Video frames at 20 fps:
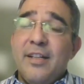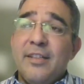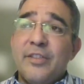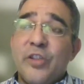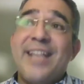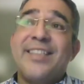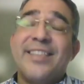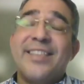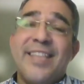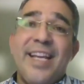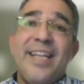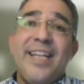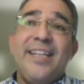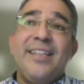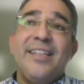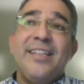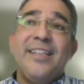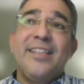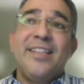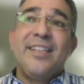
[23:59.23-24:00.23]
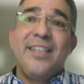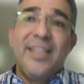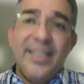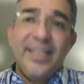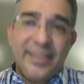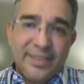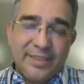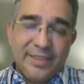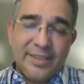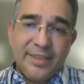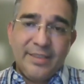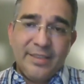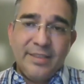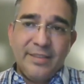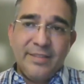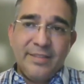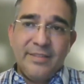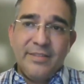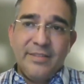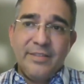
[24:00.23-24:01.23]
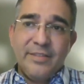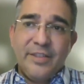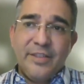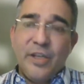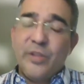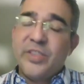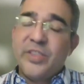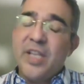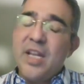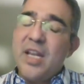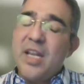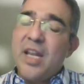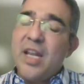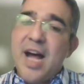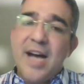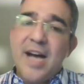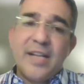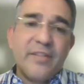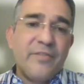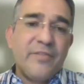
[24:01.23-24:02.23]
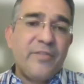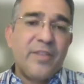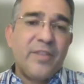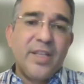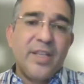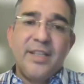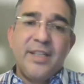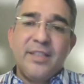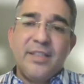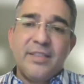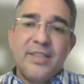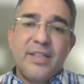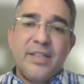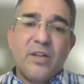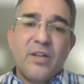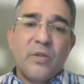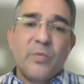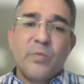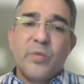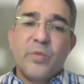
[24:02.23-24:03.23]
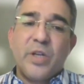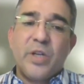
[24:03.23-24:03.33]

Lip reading: When I say listen, there's a lot of things that are